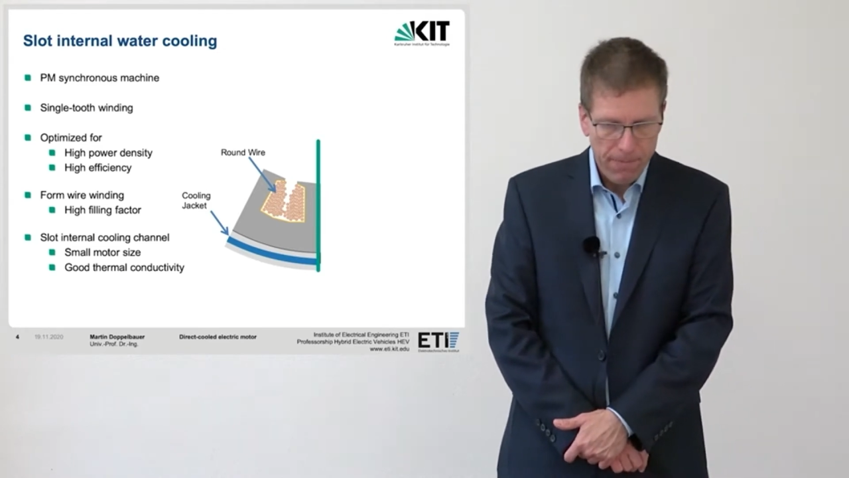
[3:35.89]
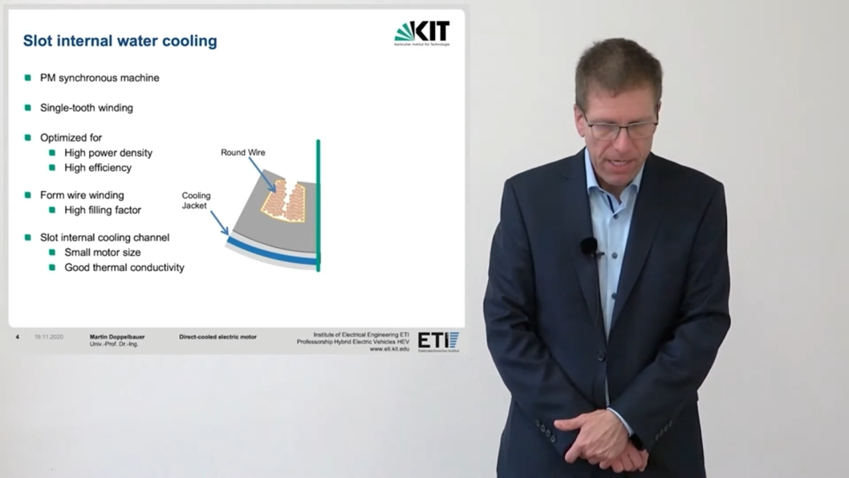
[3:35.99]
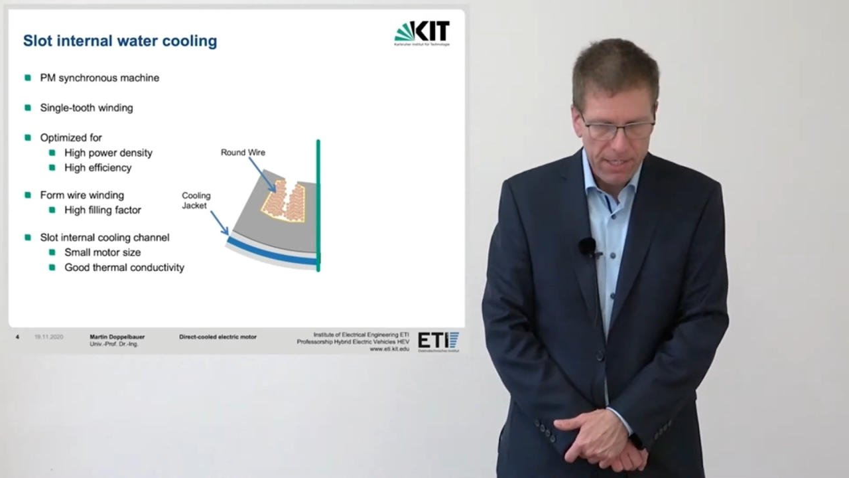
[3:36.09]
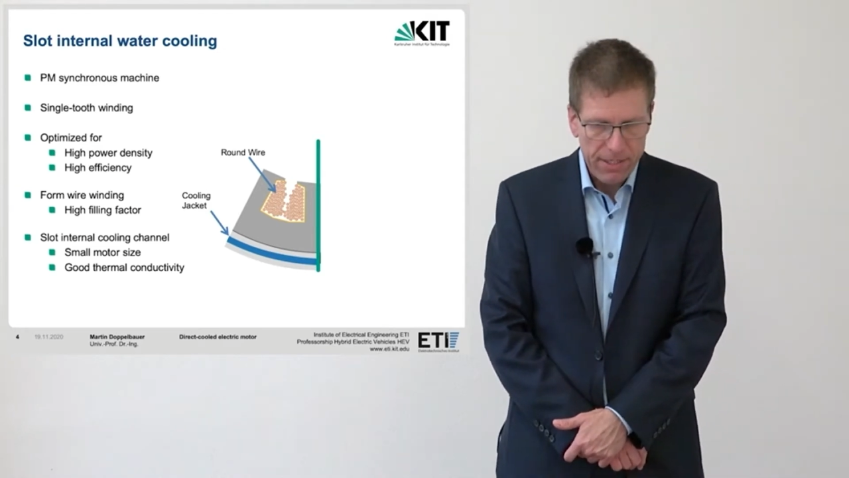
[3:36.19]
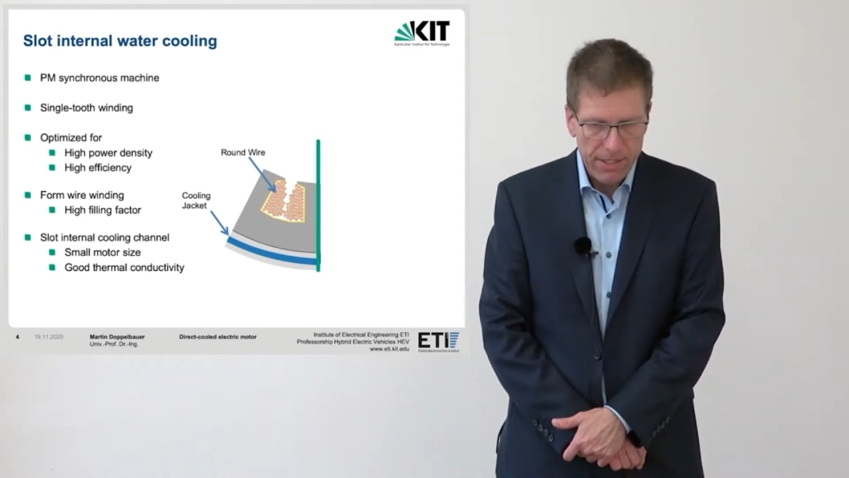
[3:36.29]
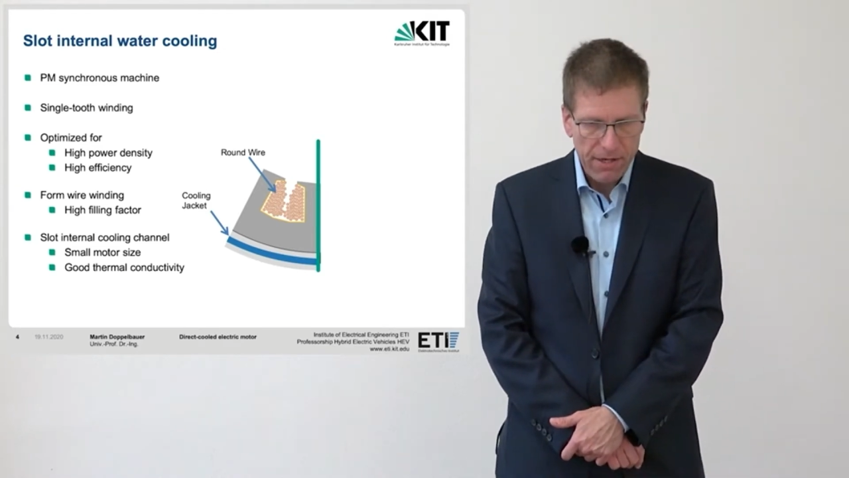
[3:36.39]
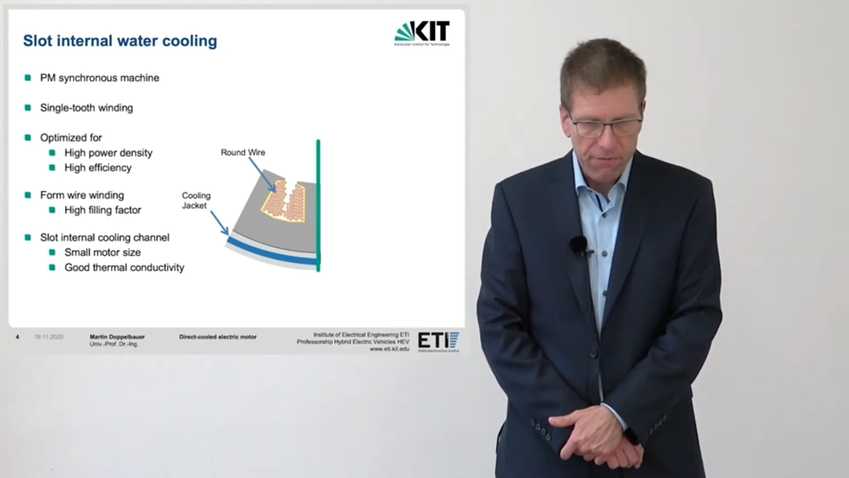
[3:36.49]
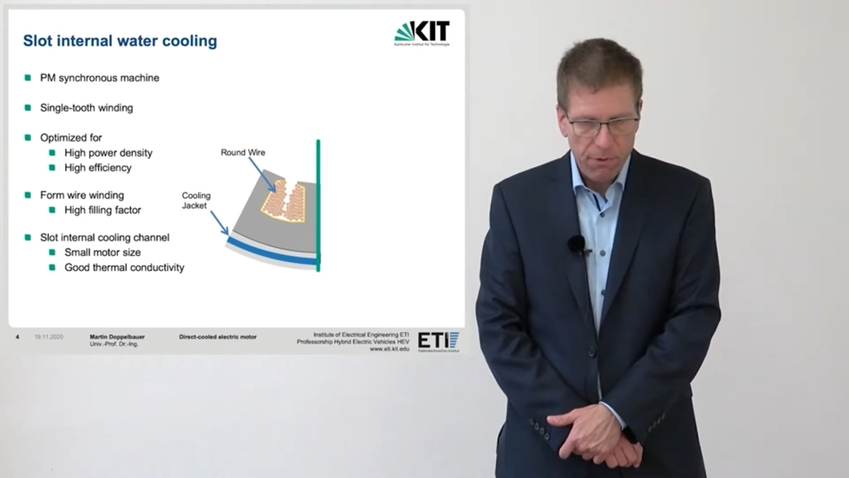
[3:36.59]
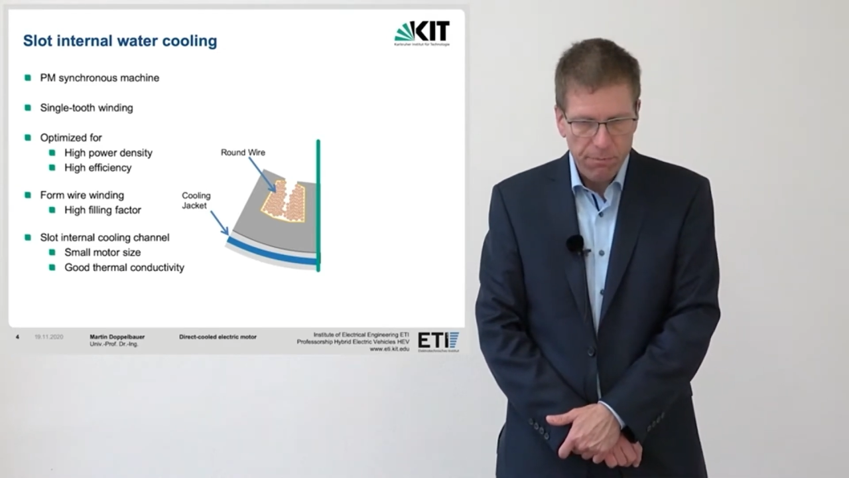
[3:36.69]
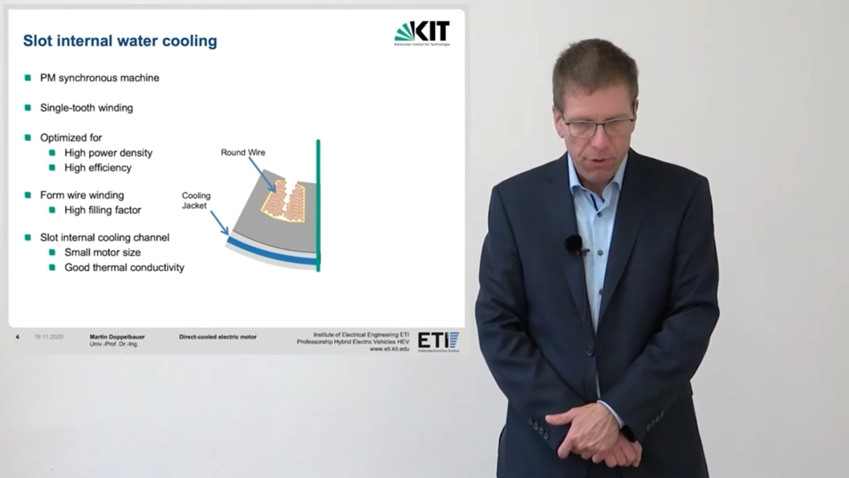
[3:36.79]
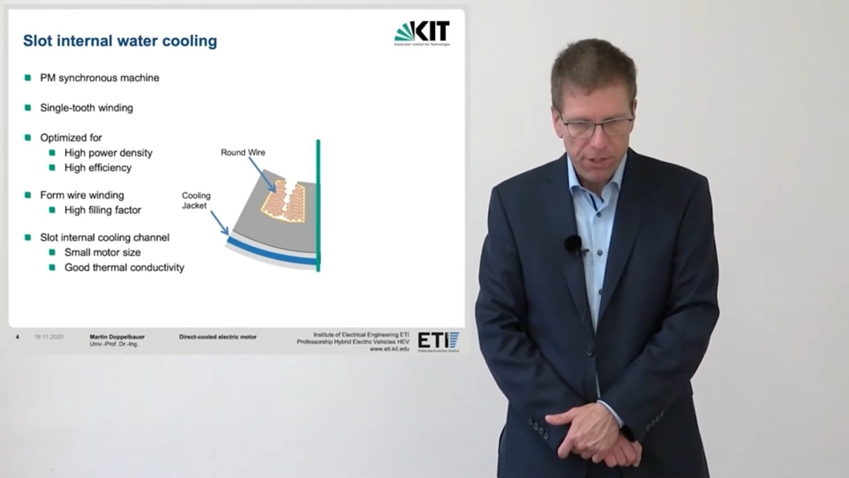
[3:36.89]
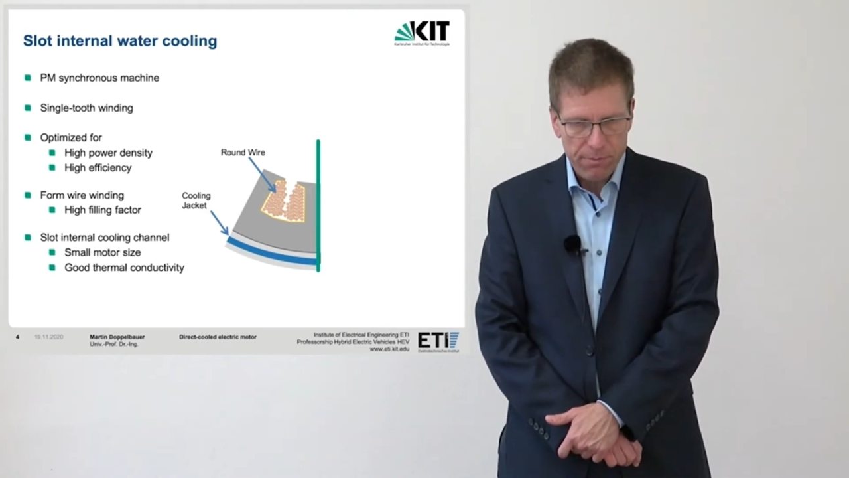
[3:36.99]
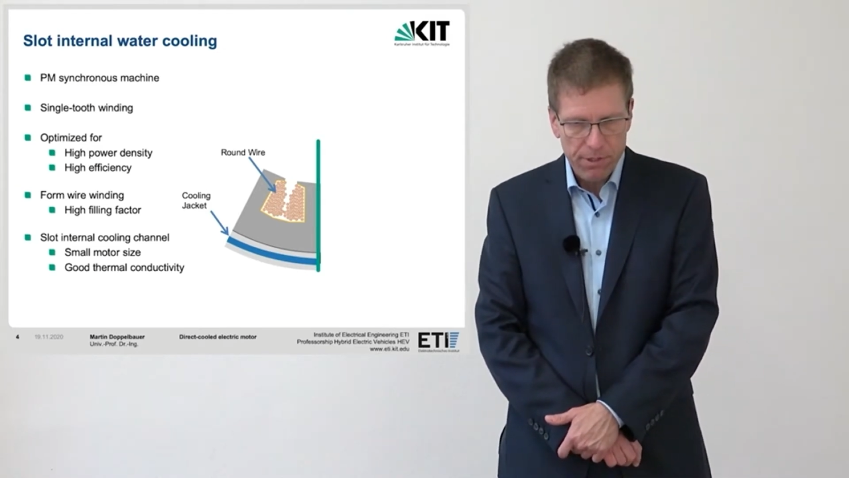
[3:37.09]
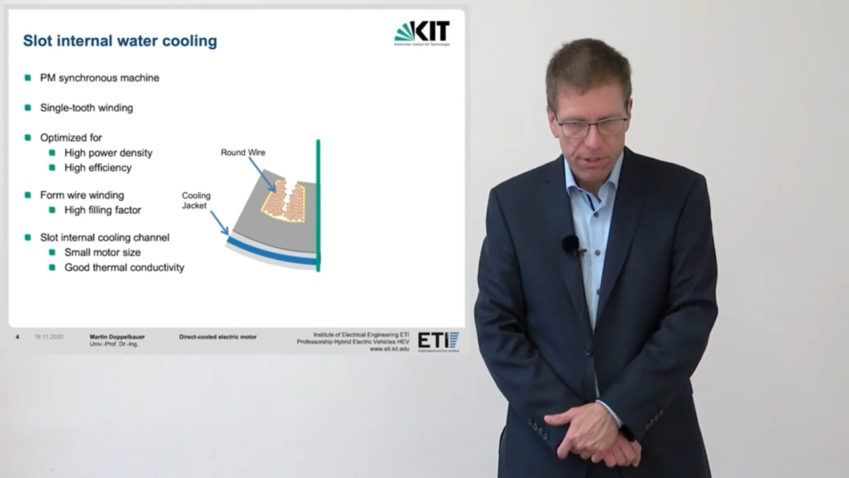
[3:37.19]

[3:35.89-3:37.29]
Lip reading: it is therefore possible